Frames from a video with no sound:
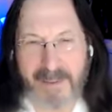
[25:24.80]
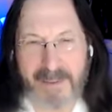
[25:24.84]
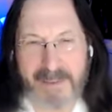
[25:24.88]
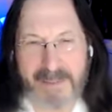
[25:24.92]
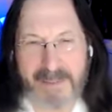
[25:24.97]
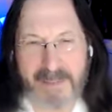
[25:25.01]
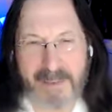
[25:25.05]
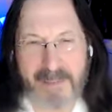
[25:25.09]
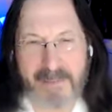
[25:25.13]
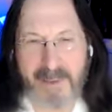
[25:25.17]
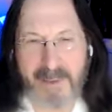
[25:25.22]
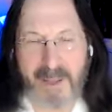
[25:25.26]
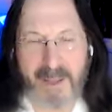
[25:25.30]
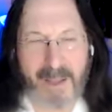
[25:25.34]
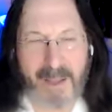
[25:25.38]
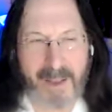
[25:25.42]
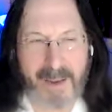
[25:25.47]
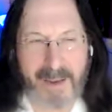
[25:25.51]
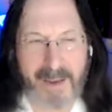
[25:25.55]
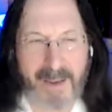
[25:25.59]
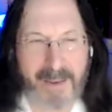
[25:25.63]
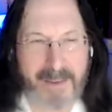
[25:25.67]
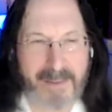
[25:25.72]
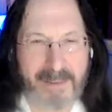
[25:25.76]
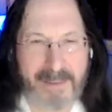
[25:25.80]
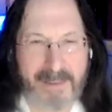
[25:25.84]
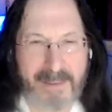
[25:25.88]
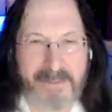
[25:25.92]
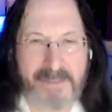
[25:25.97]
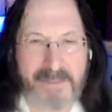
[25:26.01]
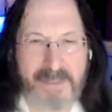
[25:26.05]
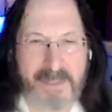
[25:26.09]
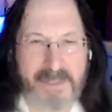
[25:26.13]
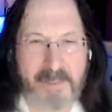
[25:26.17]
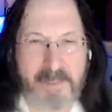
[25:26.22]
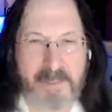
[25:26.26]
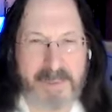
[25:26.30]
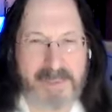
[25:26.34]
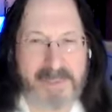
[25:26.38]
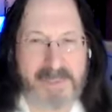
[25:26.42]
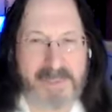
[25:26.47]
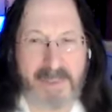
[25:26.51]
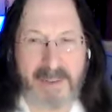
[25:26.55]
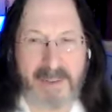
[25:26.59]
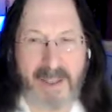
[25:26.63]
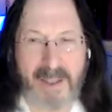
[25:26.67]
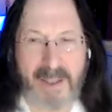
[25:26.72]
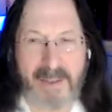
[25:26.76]
He said, I, I live such a
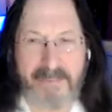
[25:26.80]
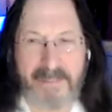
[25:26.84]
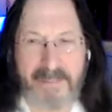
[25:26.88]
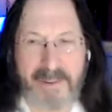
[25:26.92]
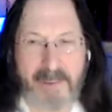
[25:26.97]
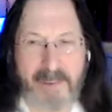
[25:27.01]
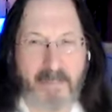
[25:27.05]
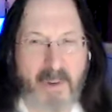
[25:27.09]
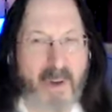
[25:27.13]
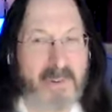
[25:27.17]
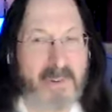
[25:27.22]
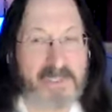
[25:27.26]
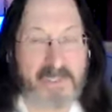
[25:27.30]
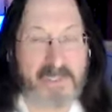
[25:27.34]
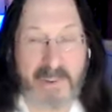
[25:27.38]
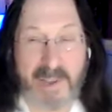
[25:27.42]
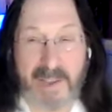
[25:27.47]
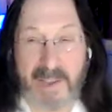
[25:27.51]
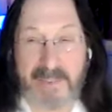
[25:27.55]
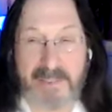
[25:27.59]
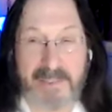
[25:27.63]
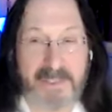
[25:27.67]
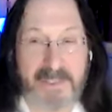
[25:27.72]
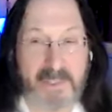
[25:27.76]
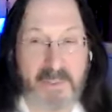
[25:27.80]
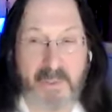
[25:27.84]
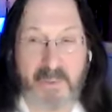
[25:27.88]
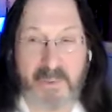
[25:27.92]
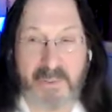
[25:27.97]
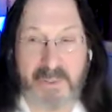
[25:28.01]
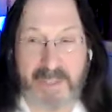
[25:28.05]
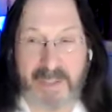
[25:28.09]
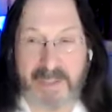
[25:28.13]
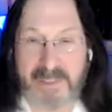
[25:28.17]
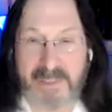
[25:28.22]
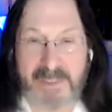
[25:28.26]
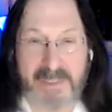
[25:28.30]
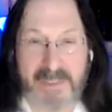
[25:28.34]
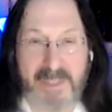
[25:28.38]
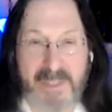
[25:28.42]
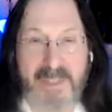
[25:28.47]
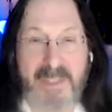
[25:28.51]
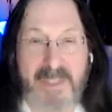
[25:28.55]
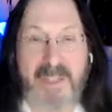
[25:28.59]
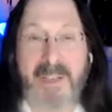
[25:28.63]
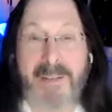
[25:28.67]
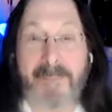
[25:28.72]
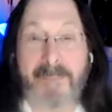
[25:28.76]
busy life and I'm always trying to do things.
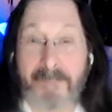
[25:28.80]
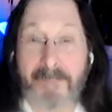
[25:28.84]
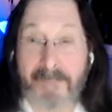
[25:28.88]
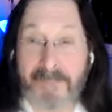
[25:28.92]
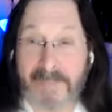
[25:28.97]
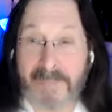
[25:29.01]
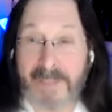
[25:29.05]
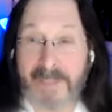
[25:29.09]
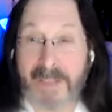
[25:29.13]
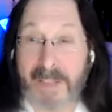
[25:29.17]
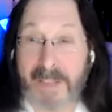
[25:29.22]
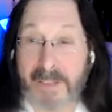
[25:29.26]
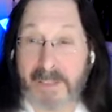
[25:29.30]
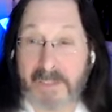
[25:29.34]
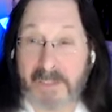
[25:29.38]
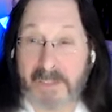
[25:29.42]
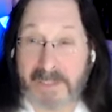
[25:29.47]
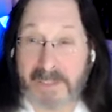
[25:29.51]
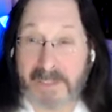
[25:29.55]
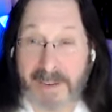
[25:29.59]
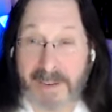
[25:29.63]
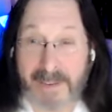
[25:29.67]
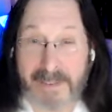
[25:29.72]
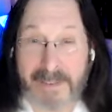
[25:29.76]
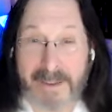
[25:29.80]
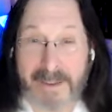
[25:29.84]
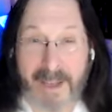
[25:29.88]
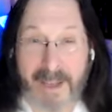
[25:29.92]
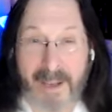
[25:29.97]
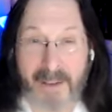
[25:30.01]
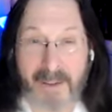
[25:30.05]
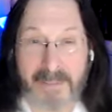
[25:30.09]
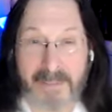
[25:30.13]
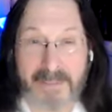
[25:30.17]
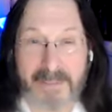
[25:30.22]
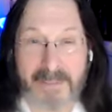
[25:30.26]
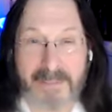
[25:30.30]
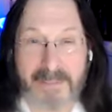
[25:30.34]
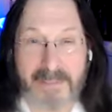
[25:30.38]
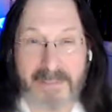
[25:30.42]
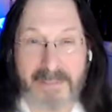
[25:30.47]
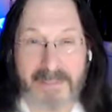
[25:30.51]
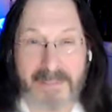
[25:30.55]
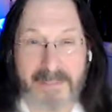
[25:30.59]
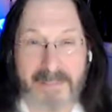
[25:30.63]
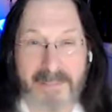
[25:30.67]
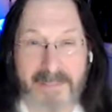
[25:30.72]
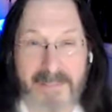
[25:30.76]
Settle down,
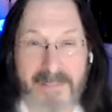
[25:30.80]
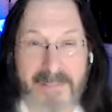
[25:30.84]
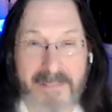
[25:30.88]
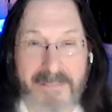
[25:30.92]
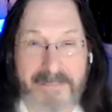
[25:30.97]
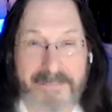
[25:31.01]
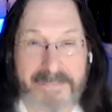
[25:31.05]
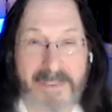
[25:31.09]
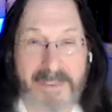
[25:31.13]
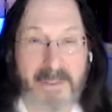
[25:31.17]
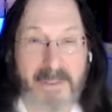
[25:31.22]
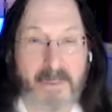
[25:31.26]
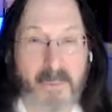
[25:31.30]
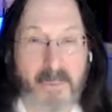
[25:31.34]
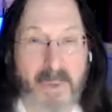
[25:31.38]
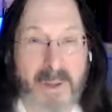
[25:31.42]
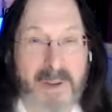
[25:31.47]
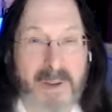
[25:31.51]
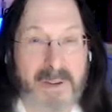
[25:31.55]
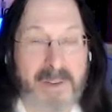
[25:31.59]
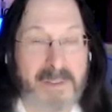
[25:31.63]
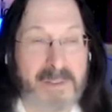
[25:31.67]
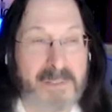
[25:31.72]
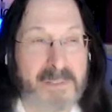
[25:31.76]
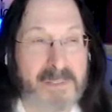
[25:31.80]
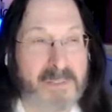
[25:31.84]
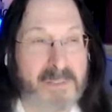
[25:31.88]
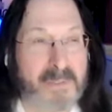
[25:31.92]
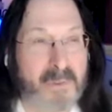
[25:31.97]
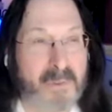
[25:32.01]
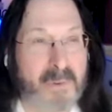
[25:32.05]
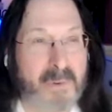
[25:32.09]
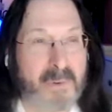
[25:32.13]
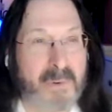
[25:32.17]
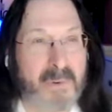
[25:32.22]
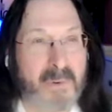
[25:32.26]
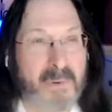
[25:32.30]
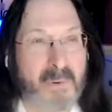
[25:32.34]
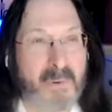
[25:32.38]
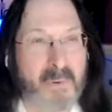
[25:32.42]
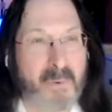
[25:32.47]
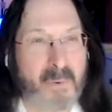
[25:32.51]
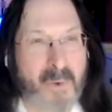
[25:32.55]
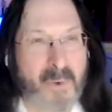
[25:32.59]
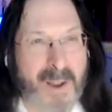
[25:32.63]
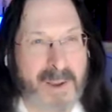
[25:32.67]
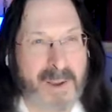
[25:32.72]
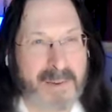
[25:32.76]
feel what it is
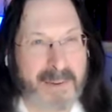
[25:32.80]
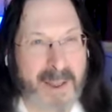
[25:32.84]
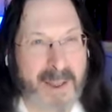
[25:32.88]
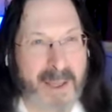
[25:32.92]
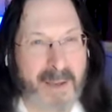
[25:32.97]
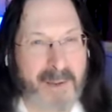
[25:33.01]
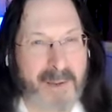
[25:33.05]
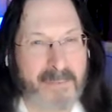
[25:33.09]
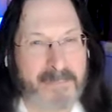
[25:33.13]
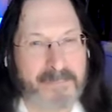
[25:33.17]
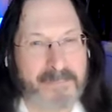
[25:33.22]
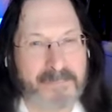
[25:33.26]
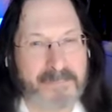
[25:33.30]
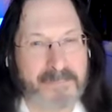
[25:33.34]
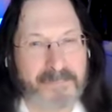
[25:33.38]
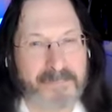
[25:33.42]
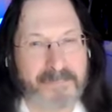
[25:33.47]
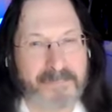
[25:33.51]
right now